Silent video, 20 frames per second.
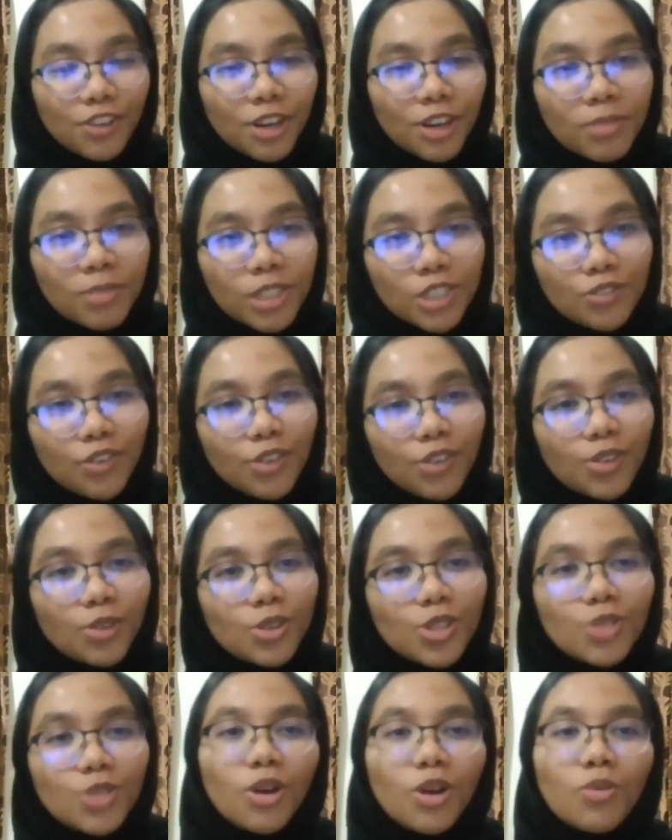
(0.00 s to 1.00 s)
much for
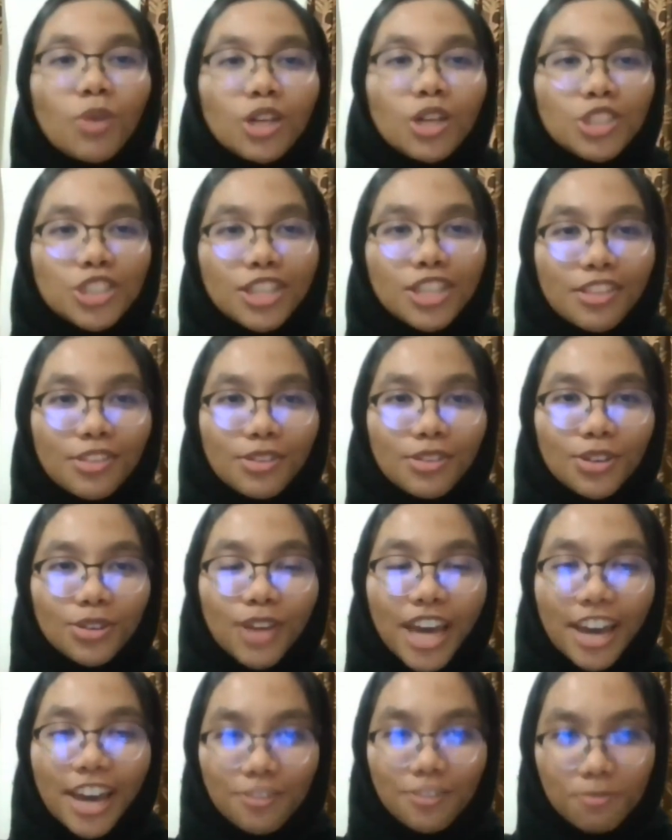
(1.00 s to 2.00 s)
those who are watching
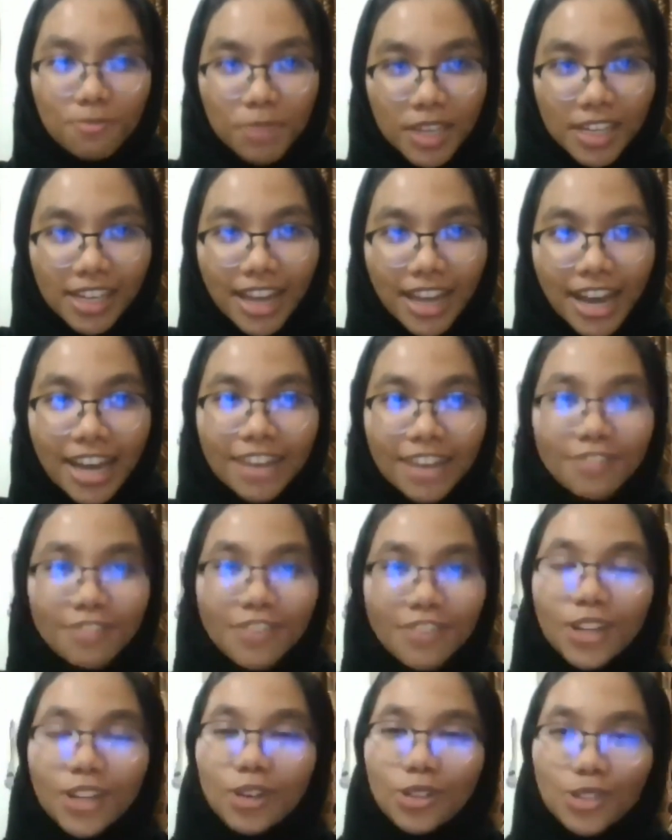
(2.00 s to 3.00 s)
through FB Live
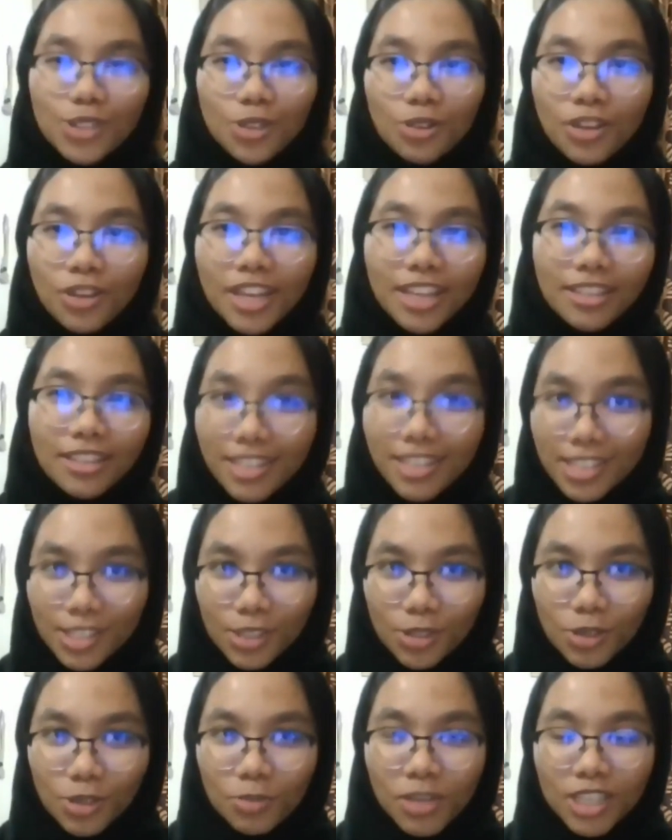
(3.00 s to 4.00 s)
and also in this
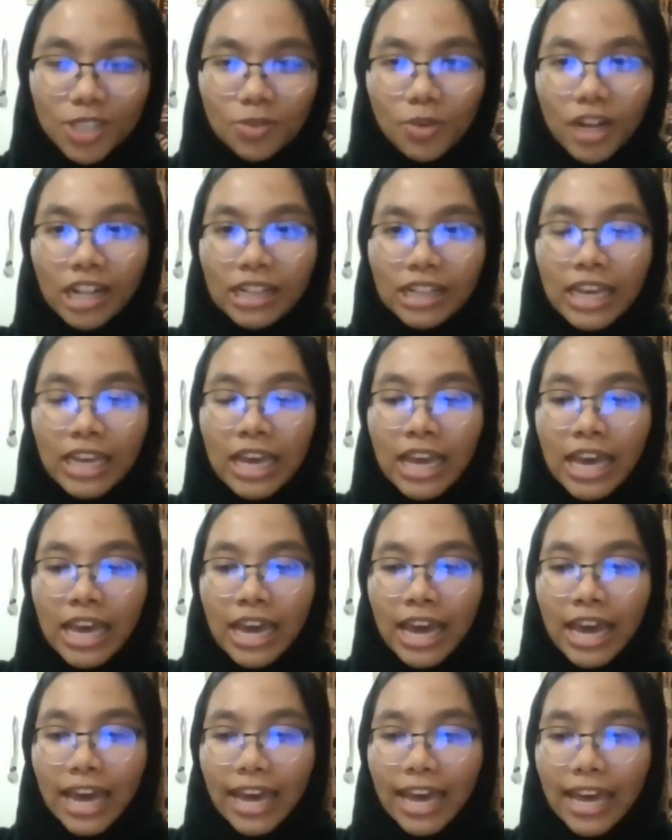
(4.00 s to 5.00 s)
Zoom as well.
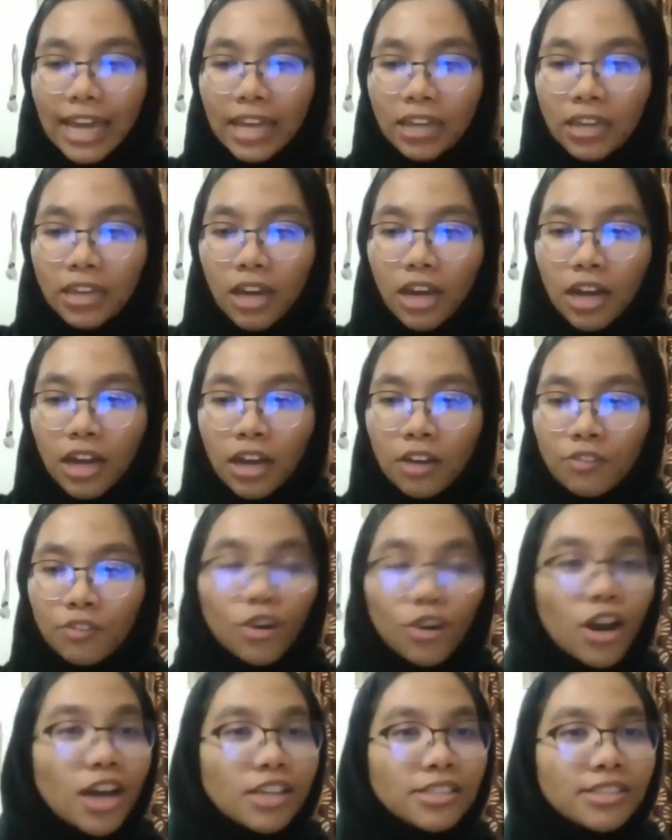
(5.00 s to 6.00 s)
And
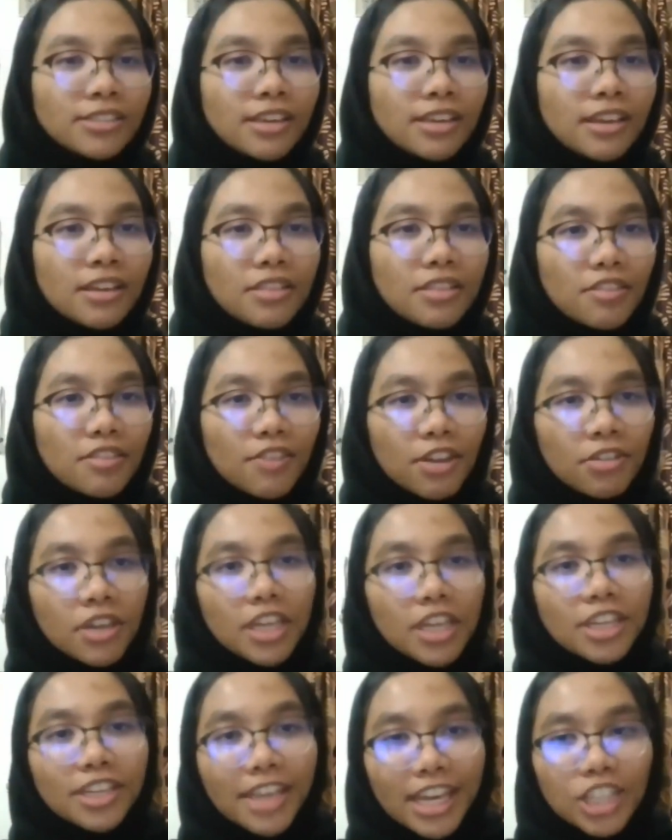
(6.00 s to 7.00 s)
for asking the very
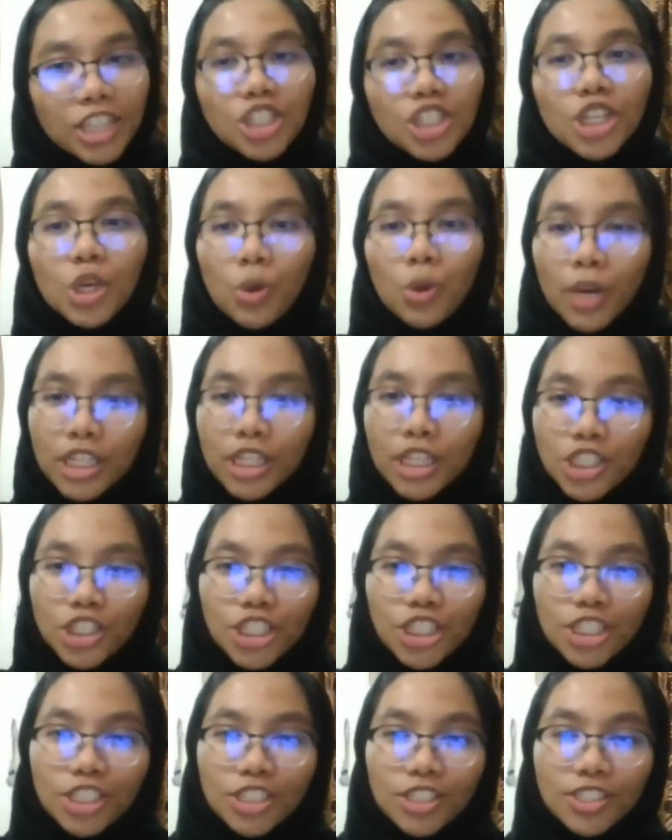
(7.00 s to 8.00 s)
engaging
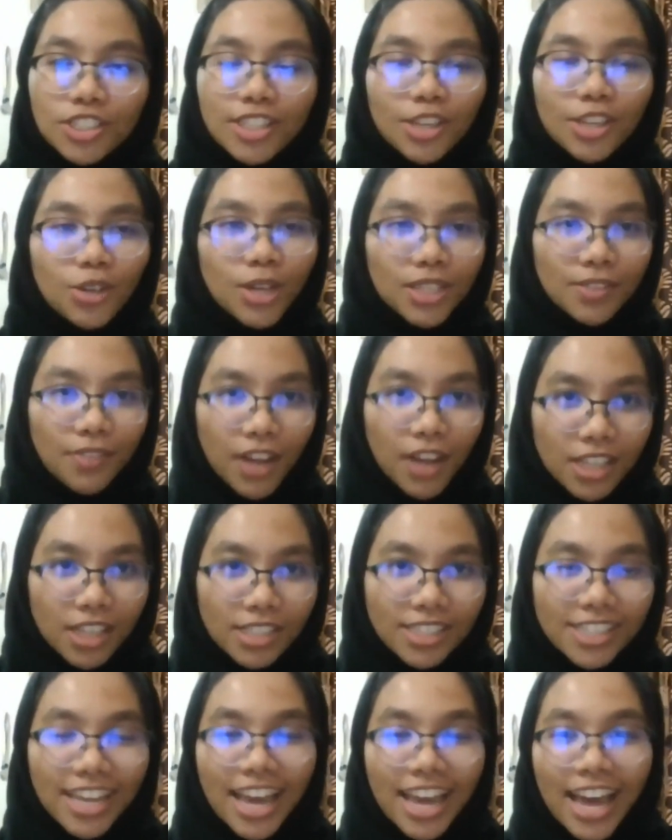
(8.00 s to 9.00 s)
questions that you have
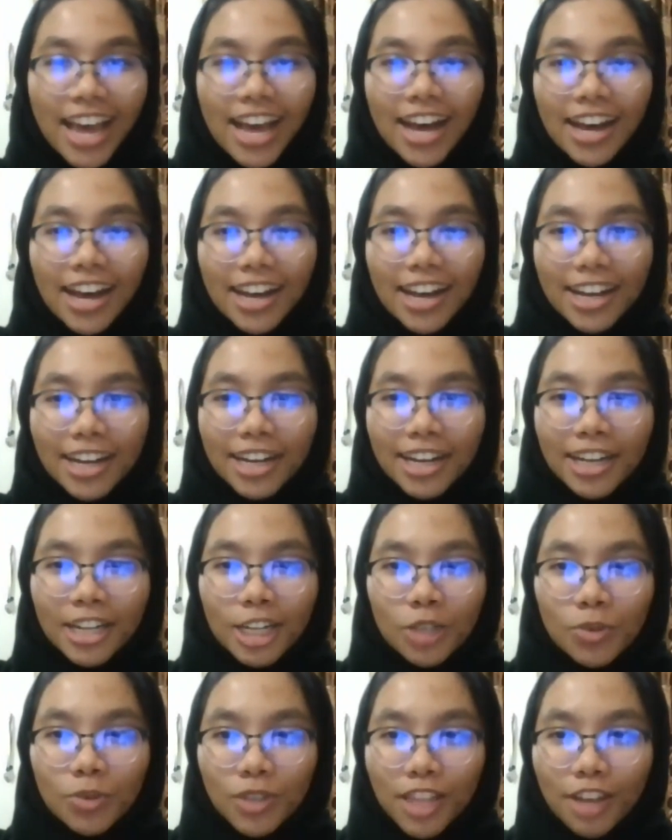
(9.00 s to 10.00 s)
asked.
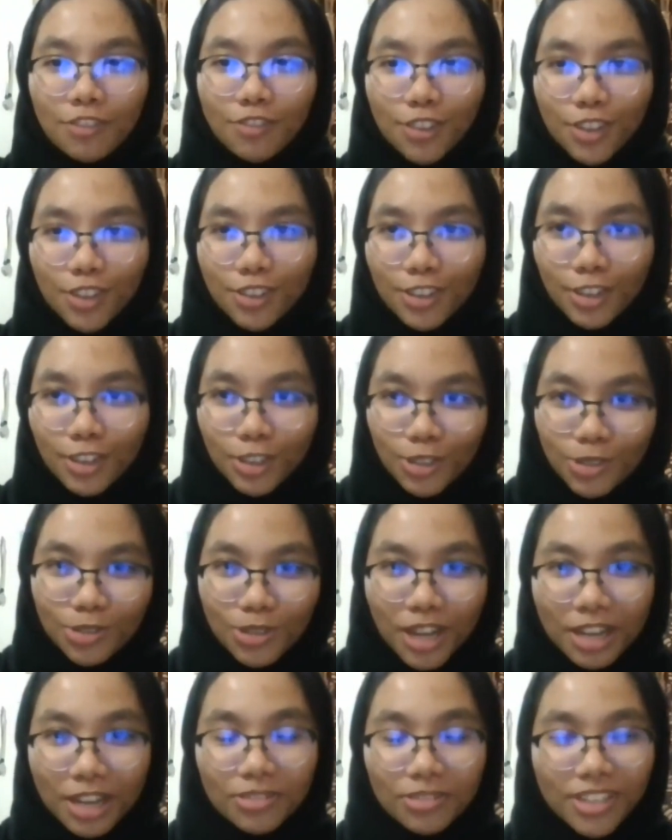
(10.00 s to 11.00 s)
Without further
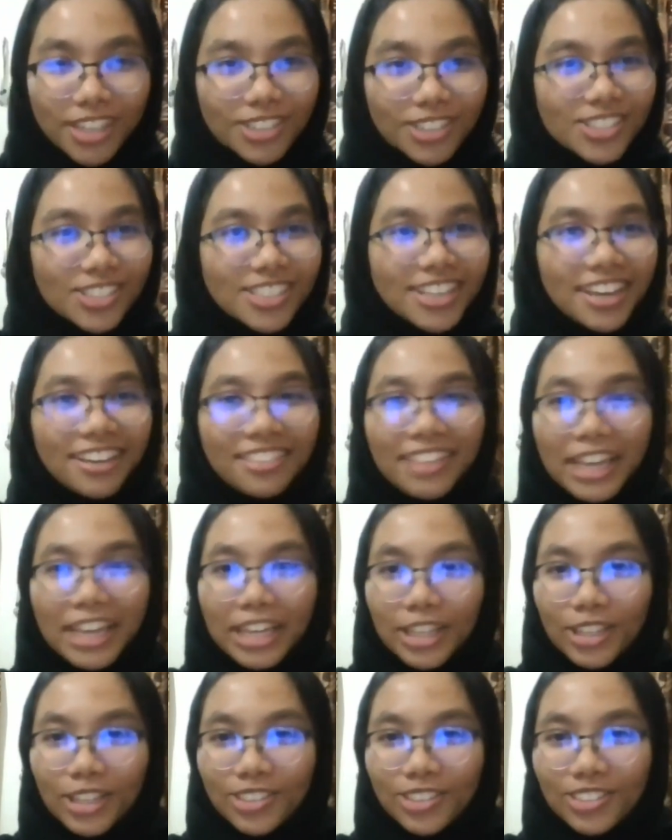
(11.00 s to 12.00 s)
ado, I would like to say
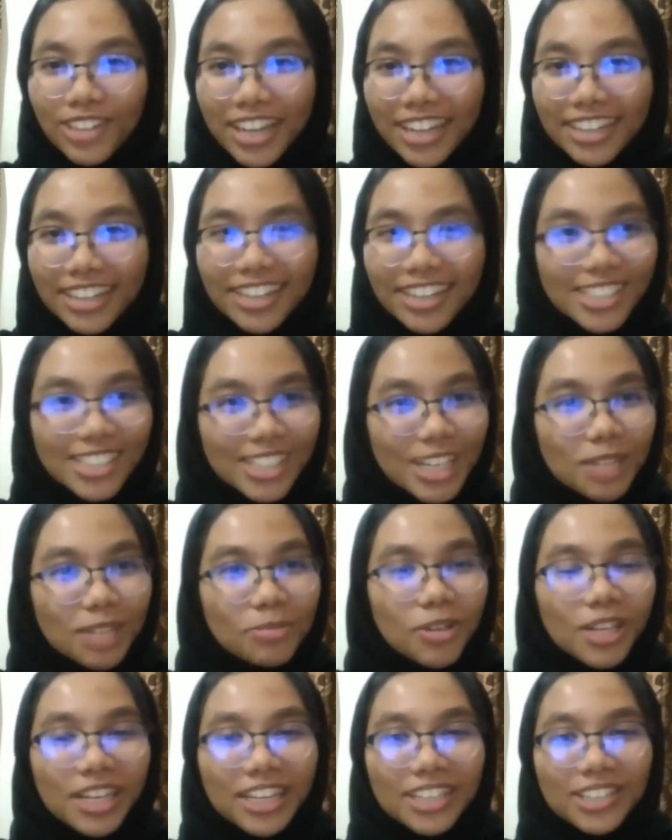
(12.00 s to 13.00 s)
thank you and
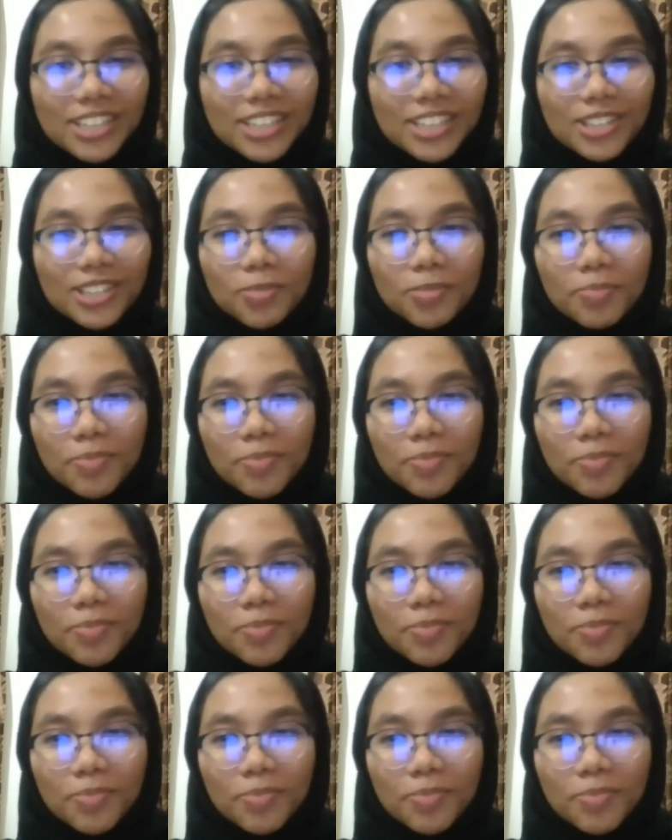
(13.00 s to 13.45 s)
Assalamualaikum.